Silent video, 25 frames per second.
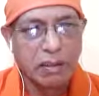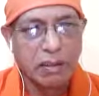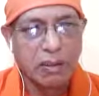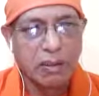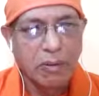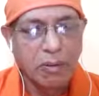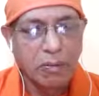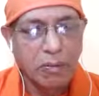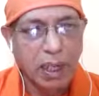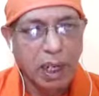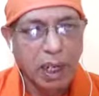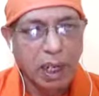
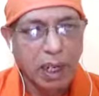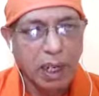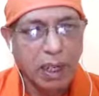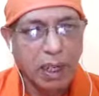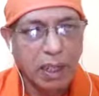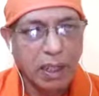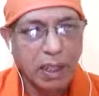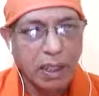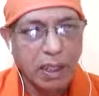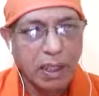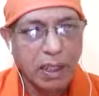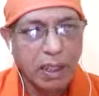by
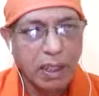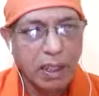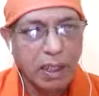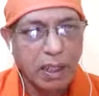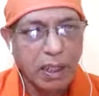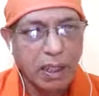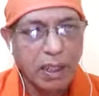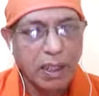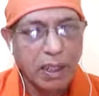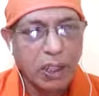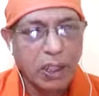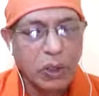
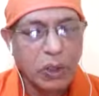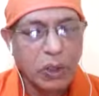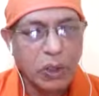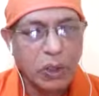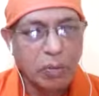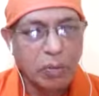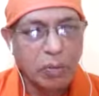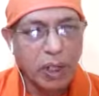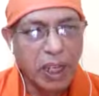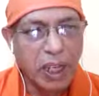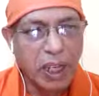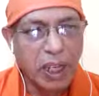your
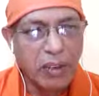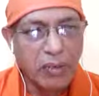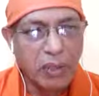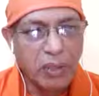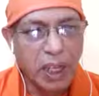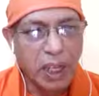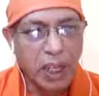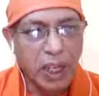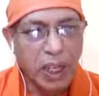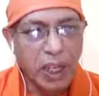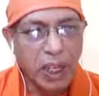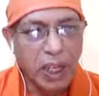
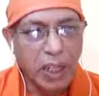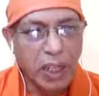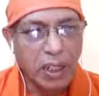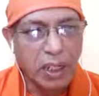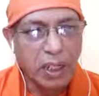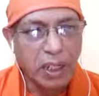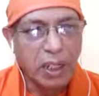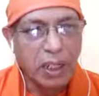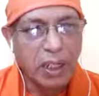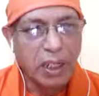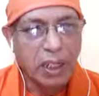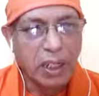behavior.
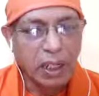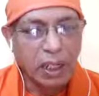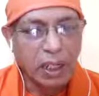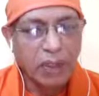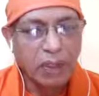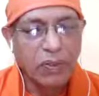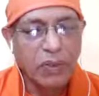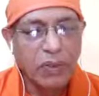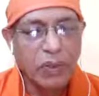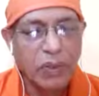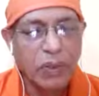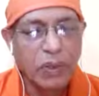
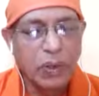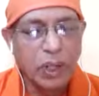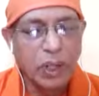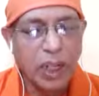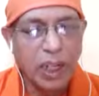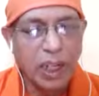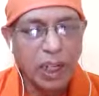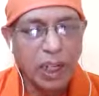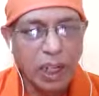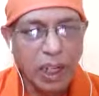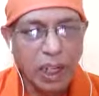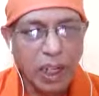If your
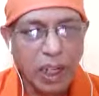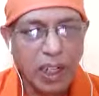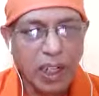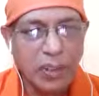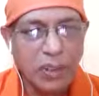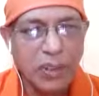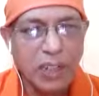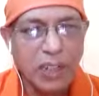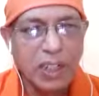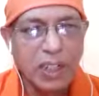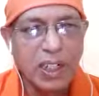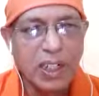inner
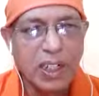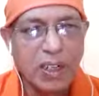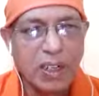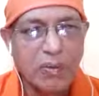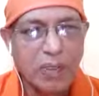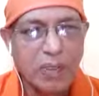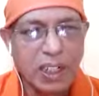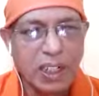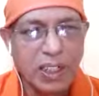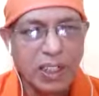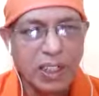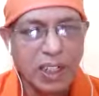wisdom
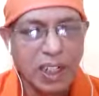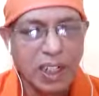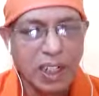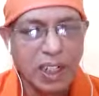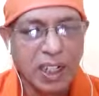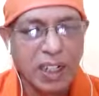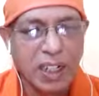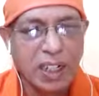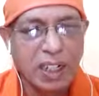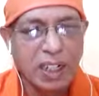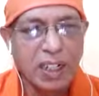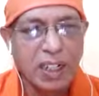is
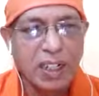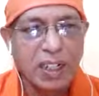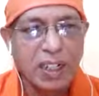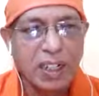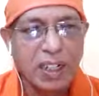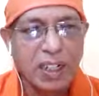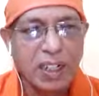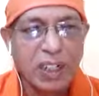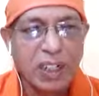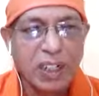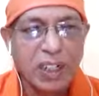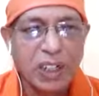there,
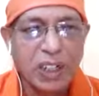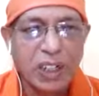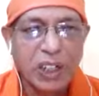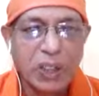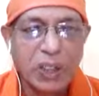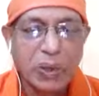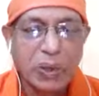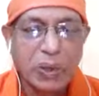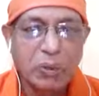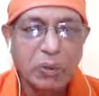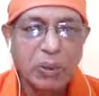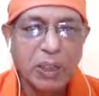
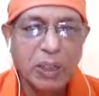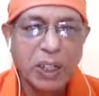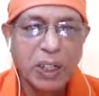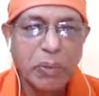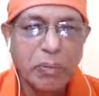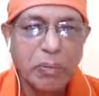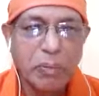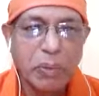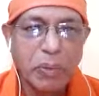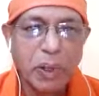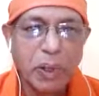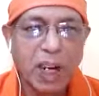you become
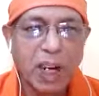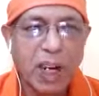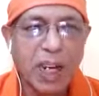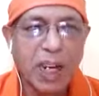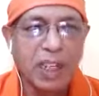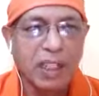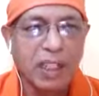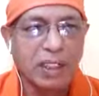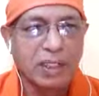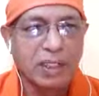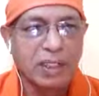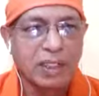
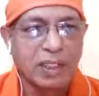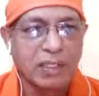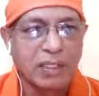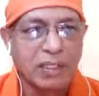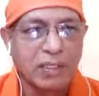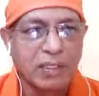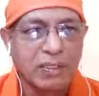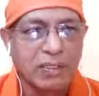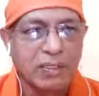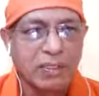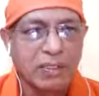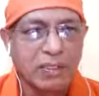polite.
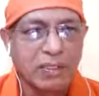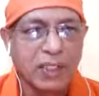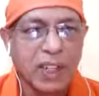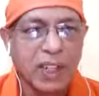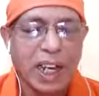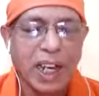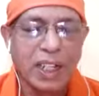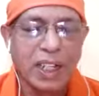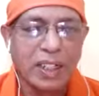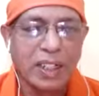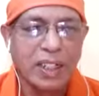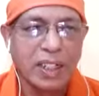
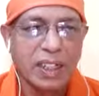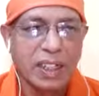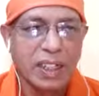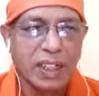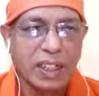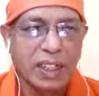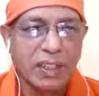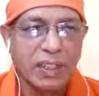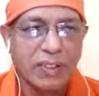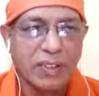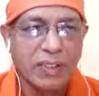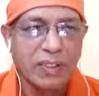Answer.
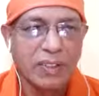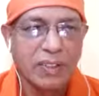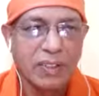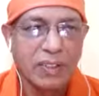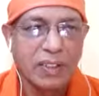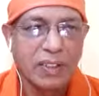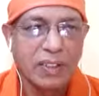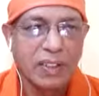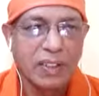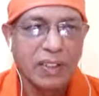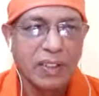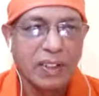
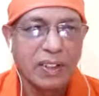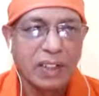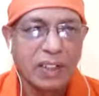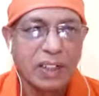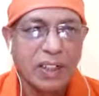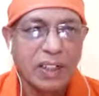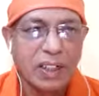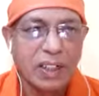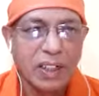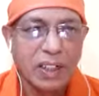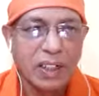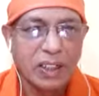
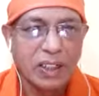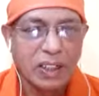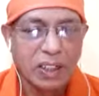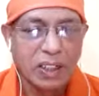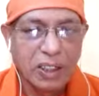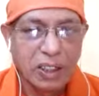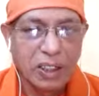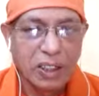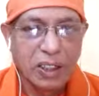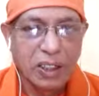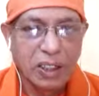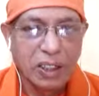
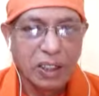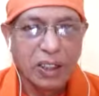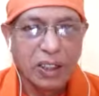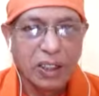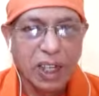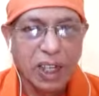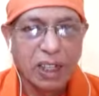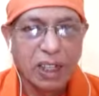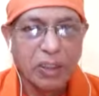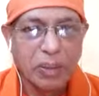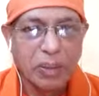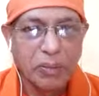See,
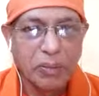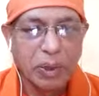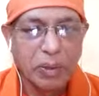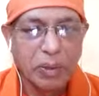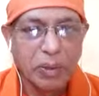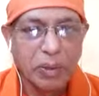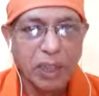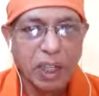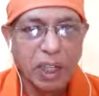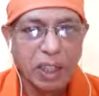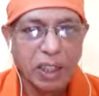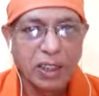
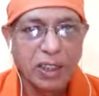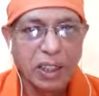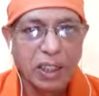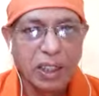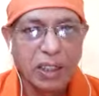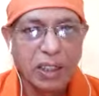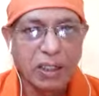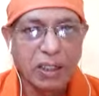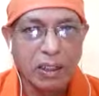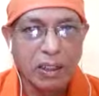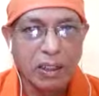people asking